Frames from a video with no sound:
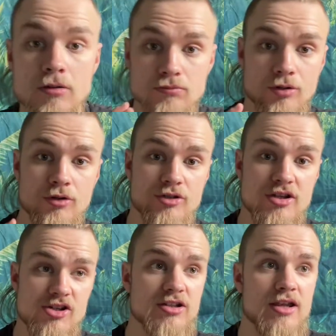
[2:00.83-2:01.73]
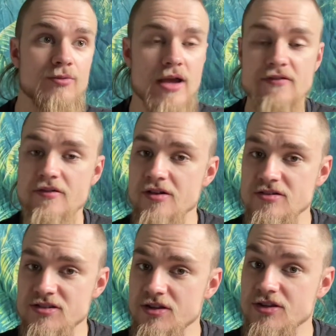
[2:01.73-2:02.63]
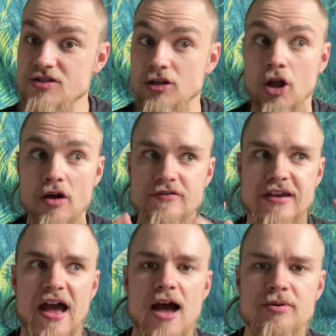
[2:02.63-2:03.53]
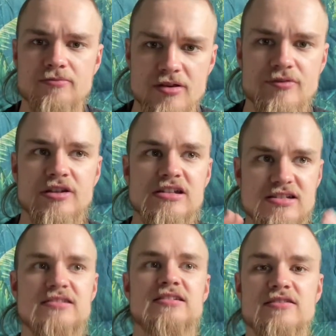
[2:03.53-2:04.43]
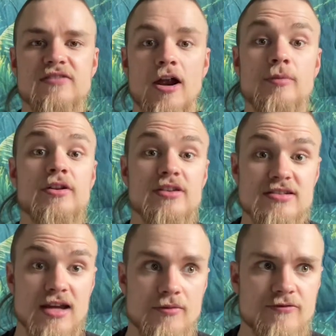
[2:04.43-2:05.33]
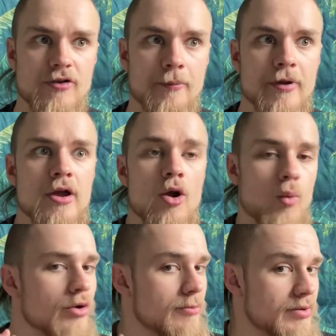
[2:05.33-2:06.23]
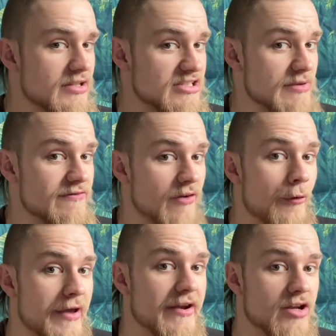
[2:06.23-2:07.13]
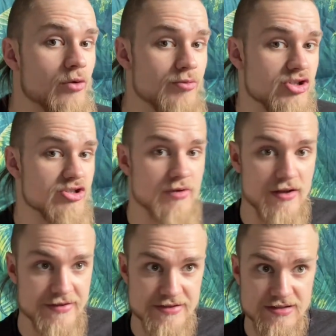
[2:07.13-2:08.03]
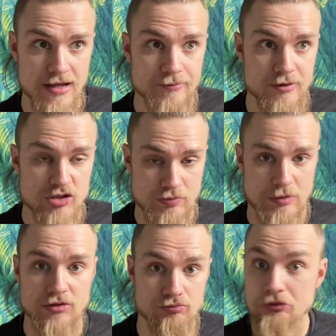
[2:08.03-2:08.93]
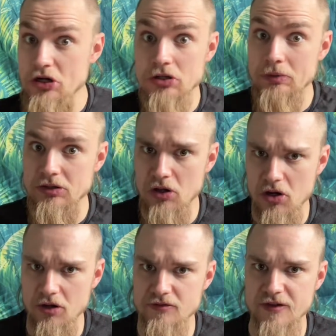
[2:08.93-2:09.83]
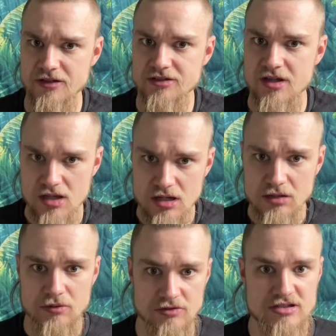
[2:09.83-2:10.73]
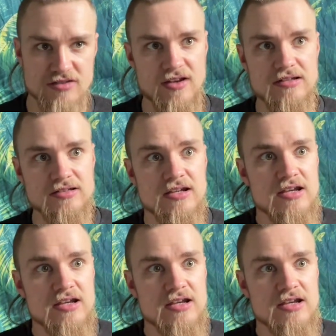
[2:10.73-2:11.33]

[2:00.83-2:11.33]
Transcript: But additionally, we have evidence that there's a lot of carbon being released into the environment at the time from what appears to be volcanic eruptions around this time, which had a really big knock-on effect with this event.